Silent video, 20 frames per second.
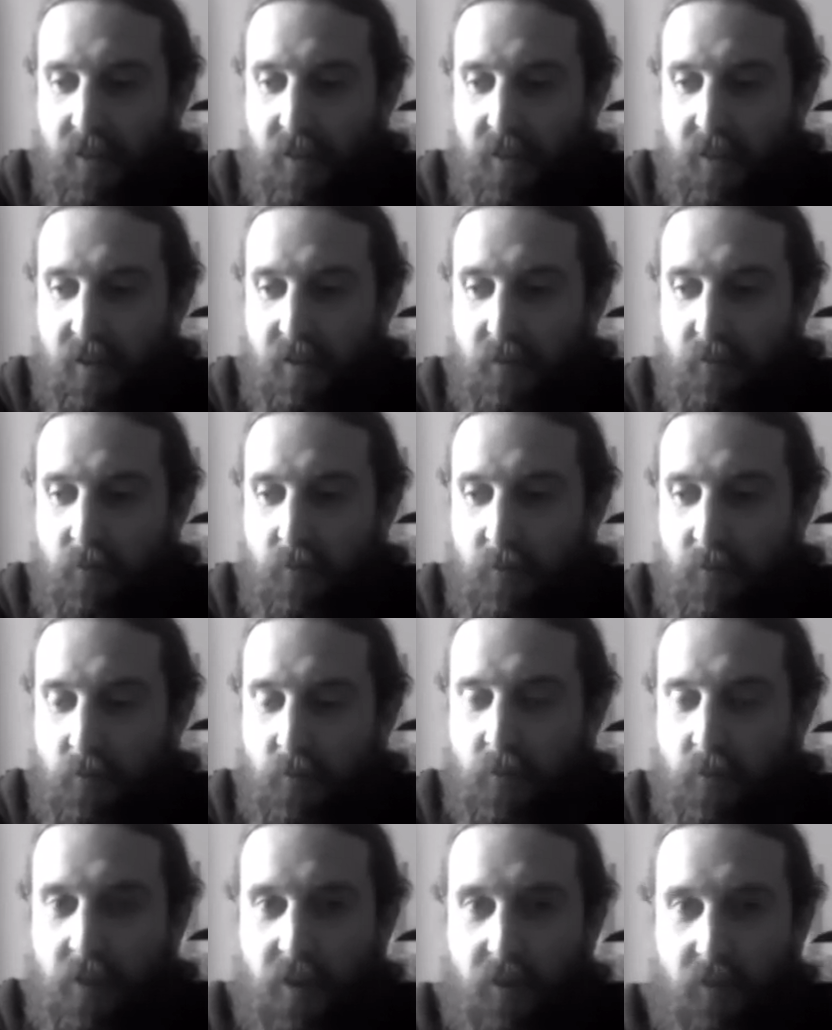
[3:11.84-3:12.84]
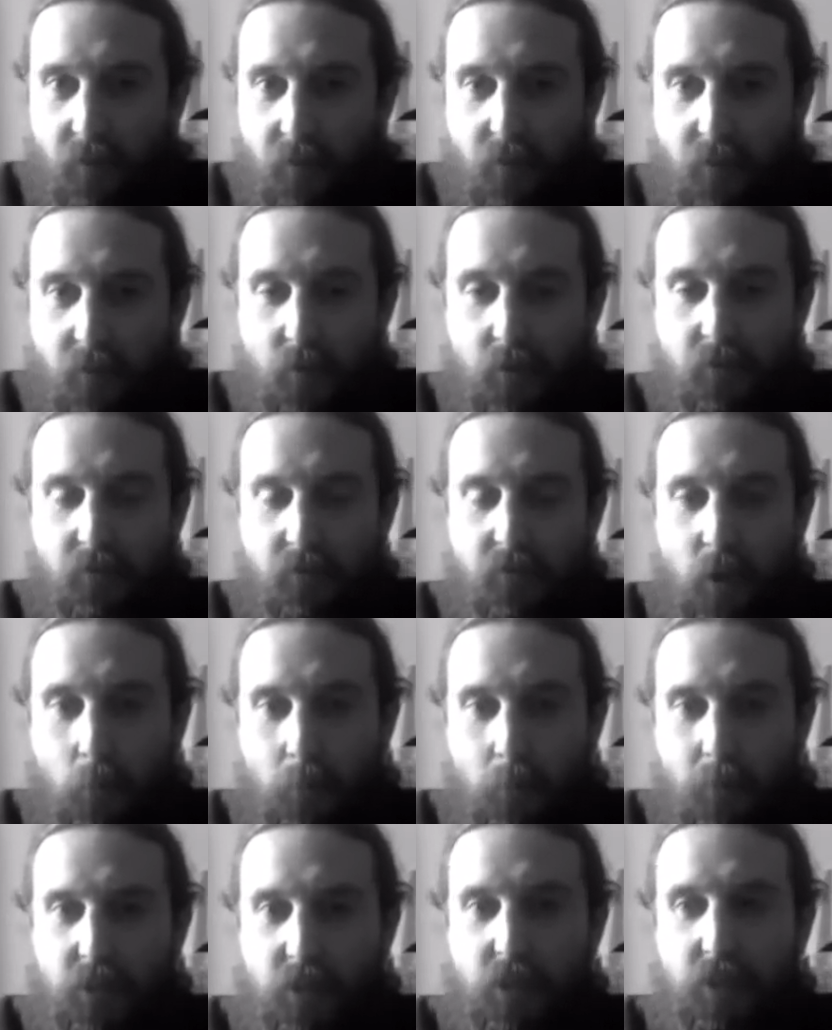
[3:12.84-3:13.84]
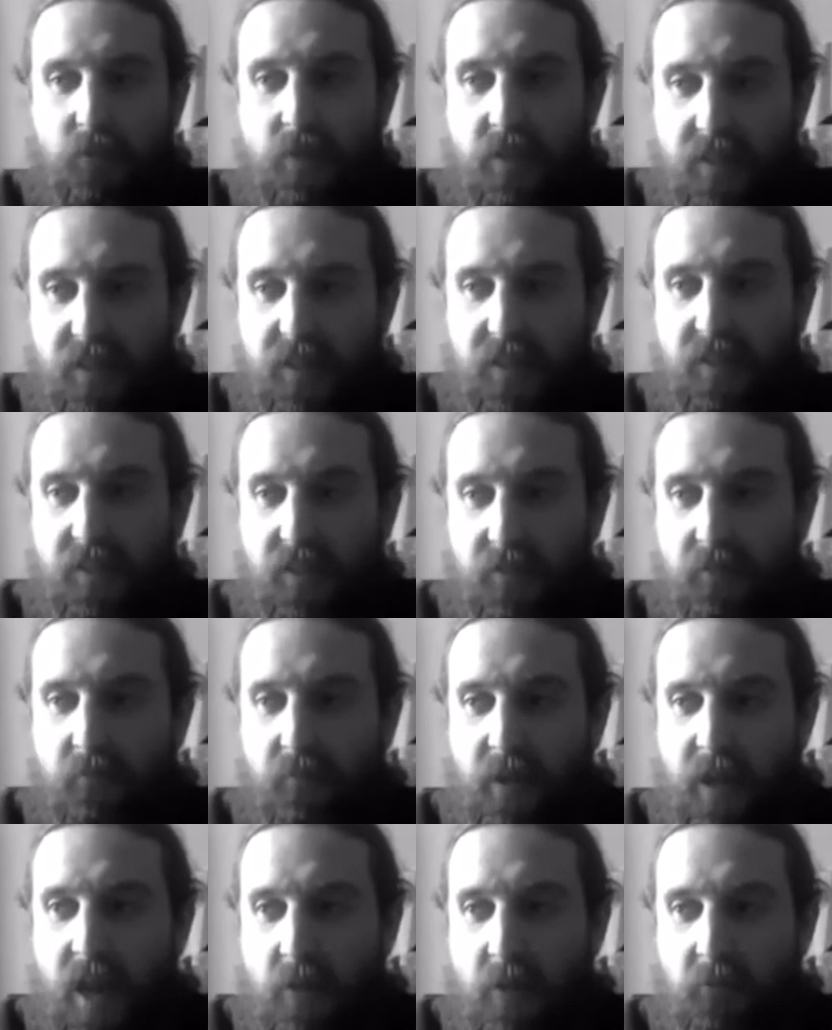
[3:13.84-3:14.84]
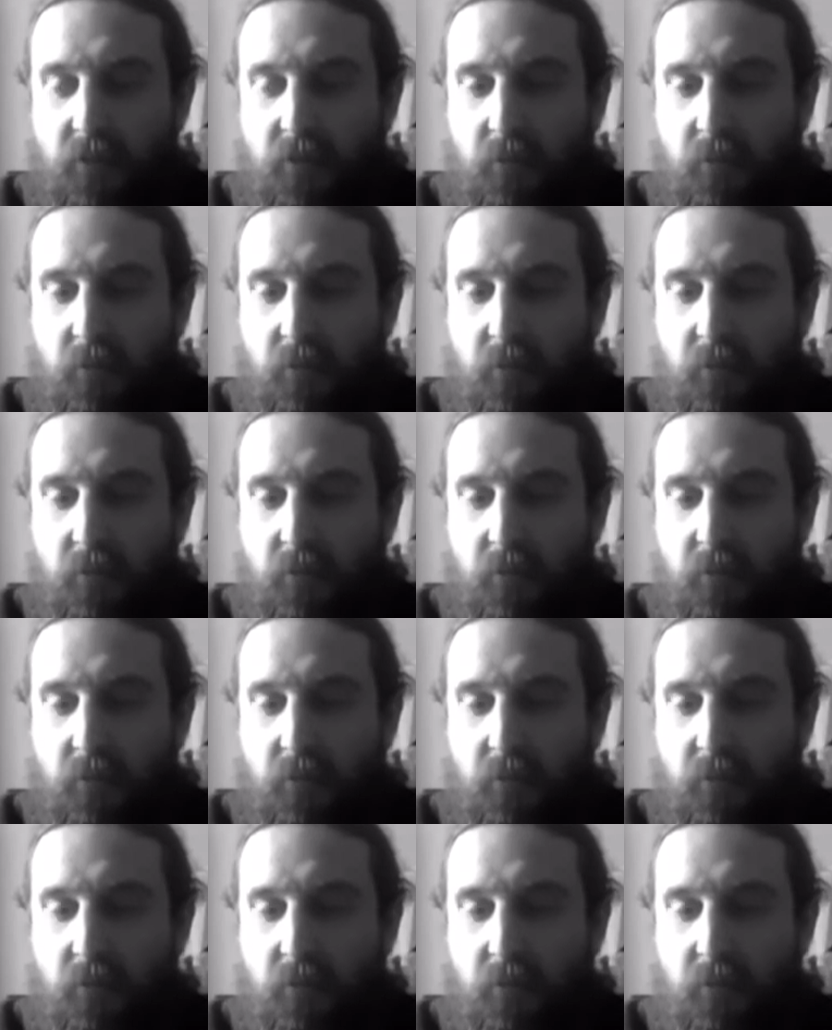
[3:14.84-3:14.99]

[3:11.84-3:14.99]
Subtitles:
We're kind of afforded the opportunity to be able to